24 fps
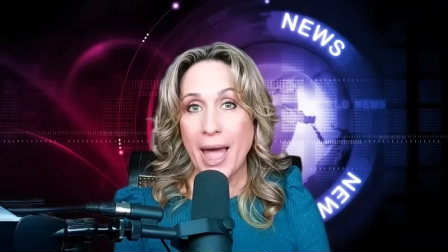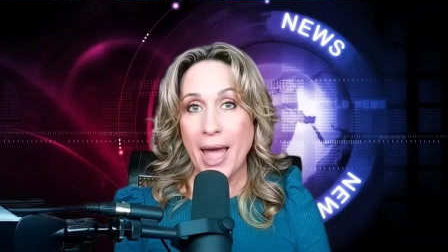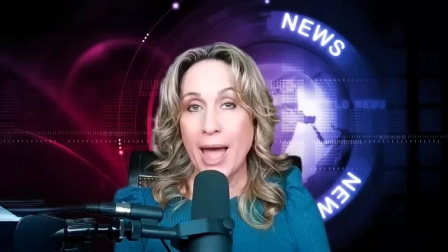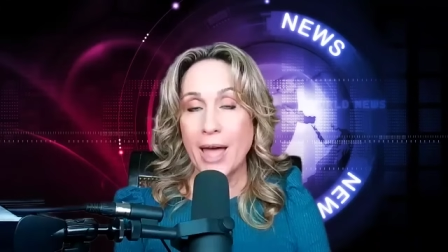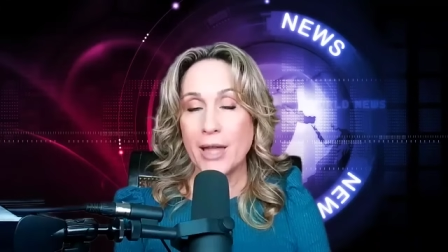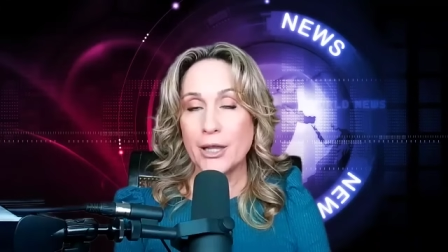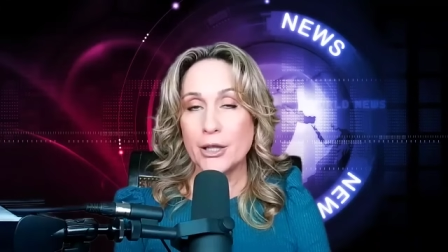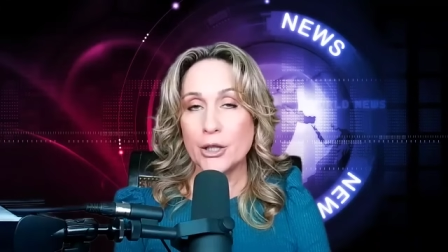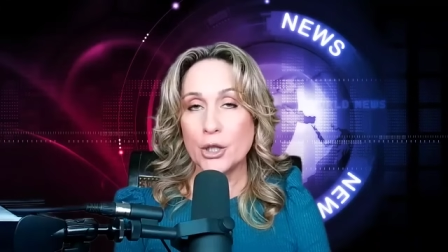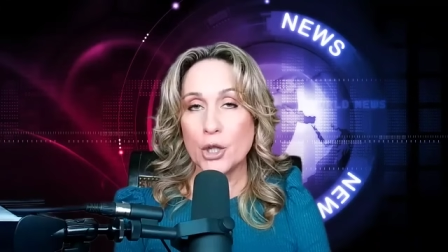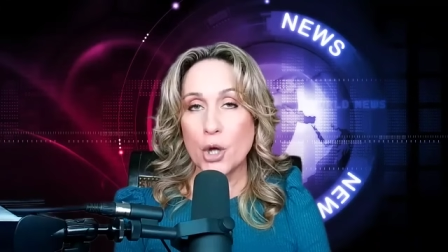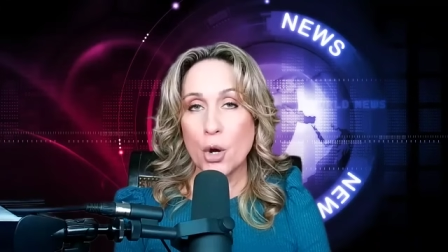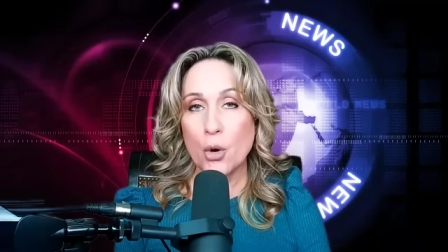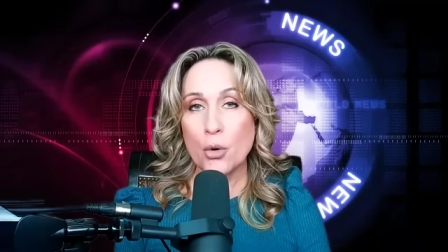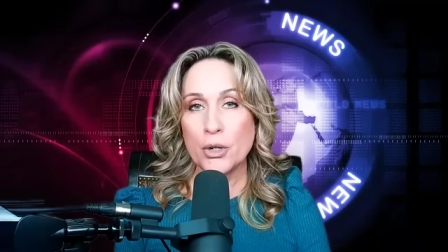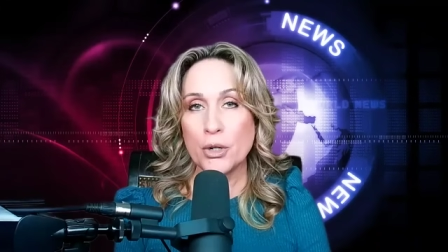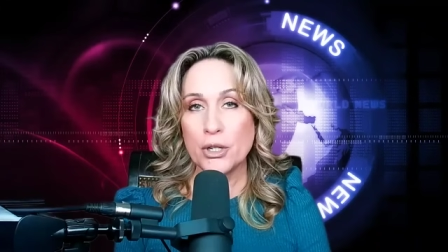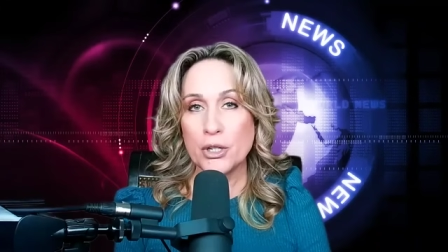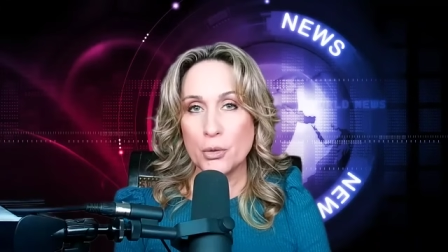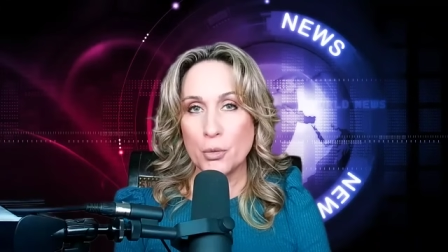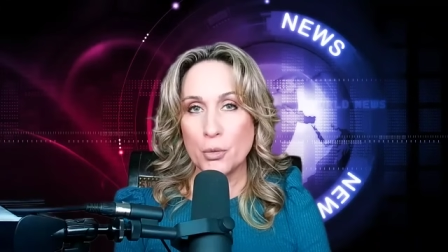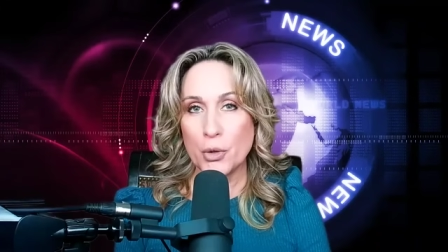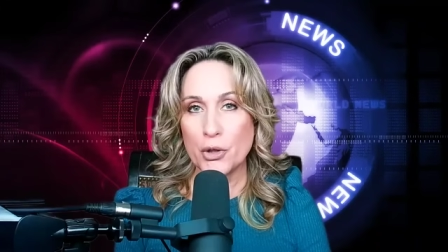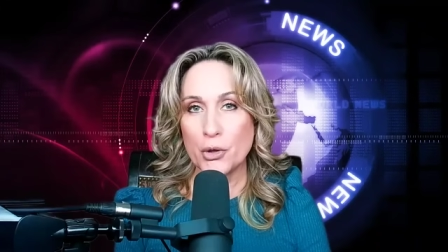and
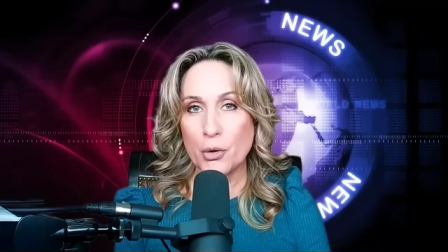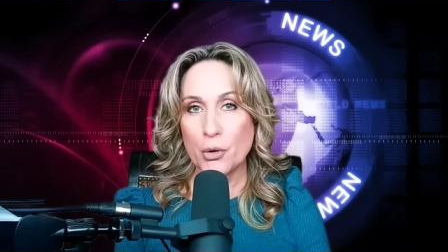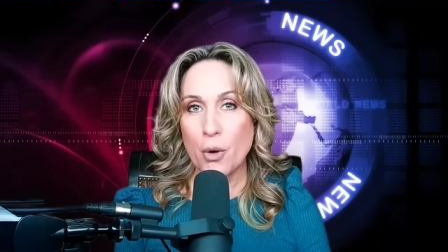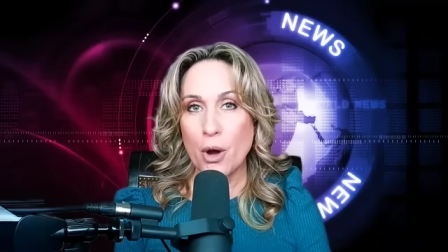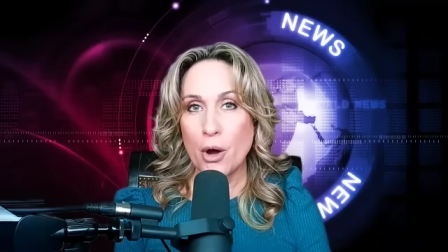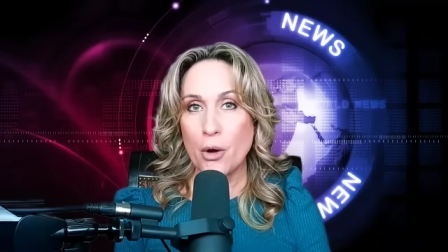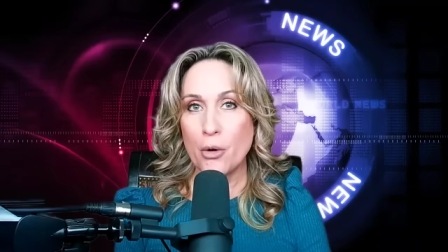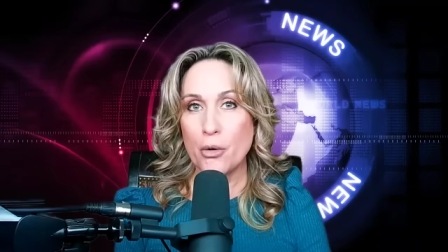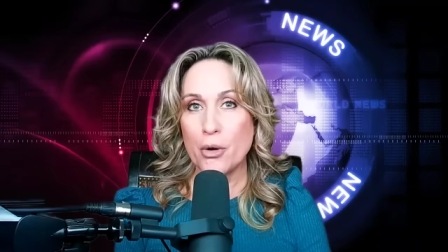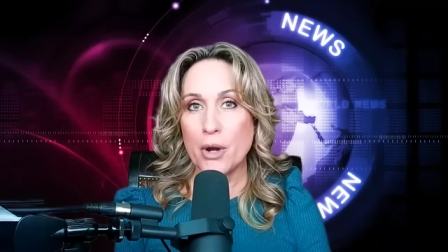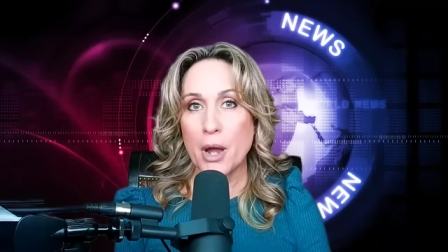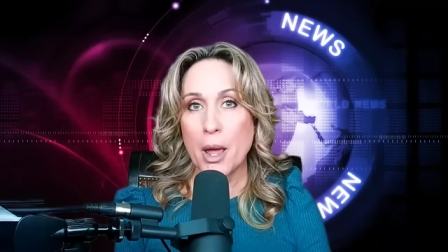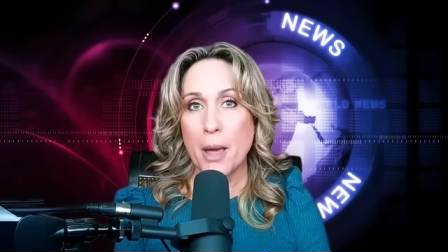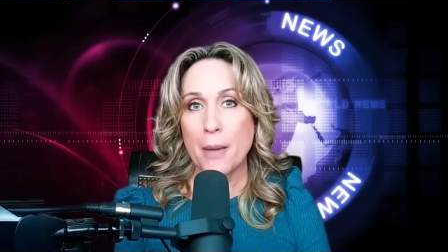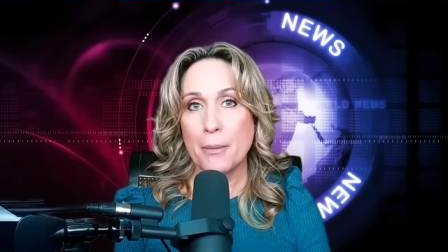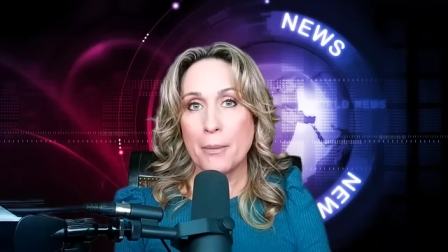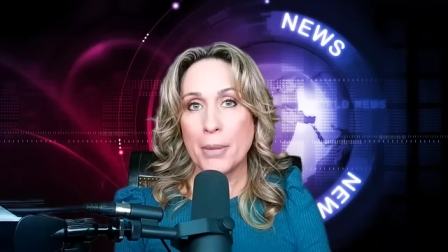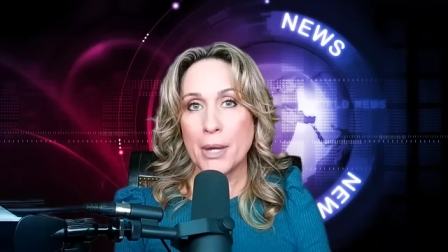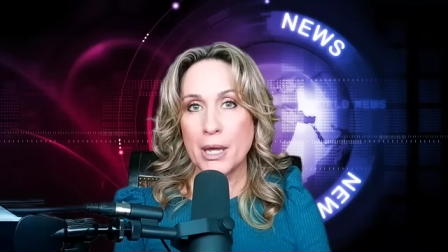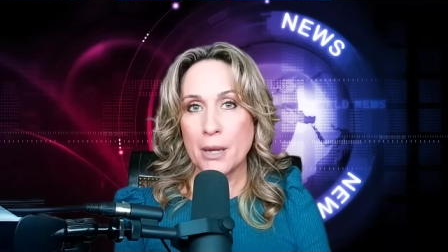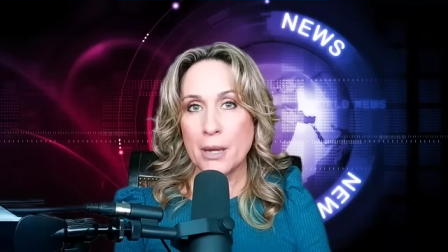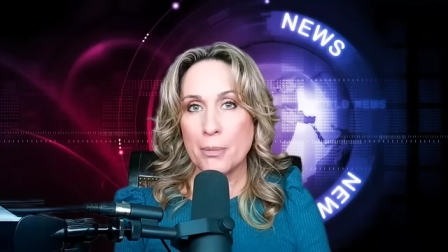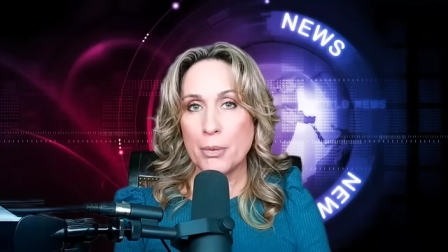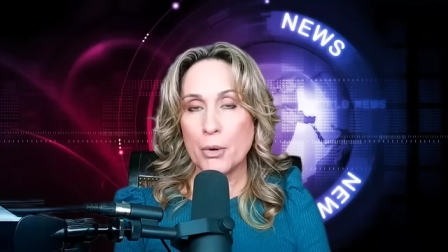loaded with, quote,
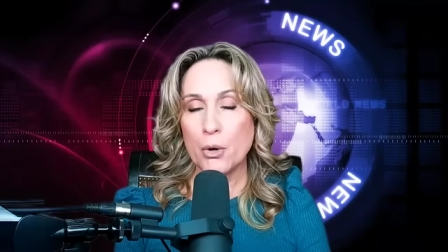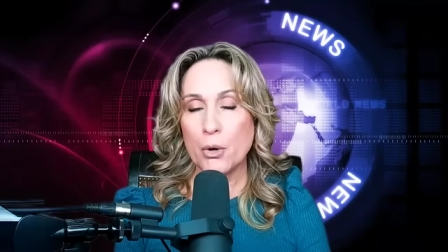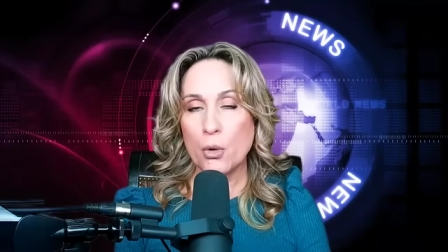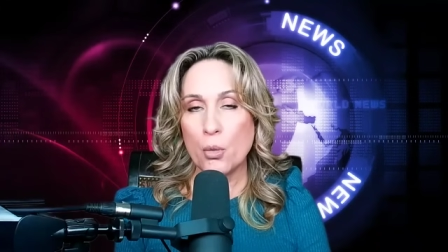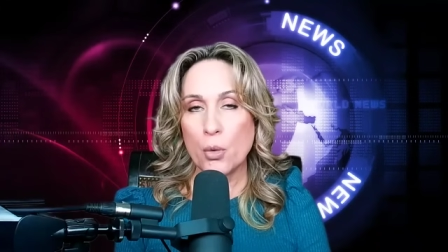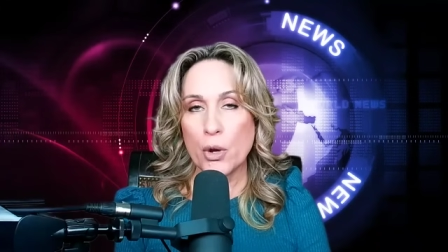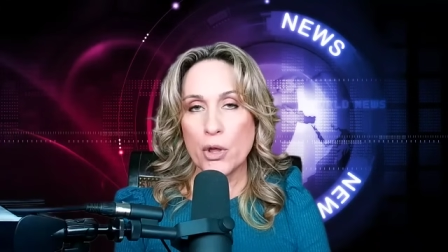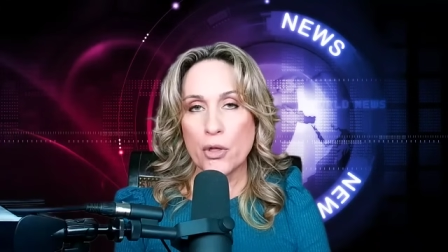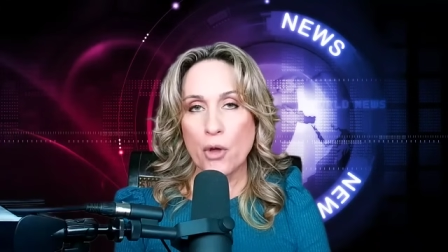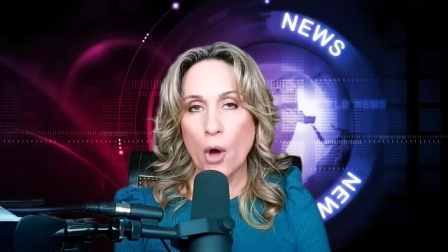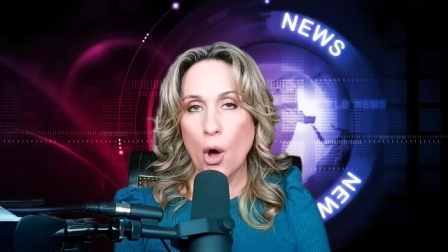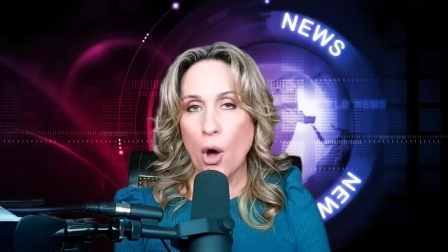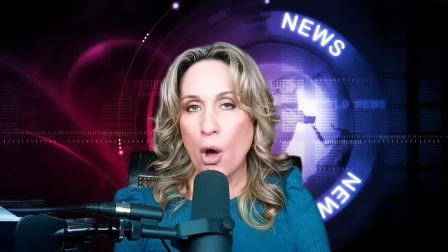people with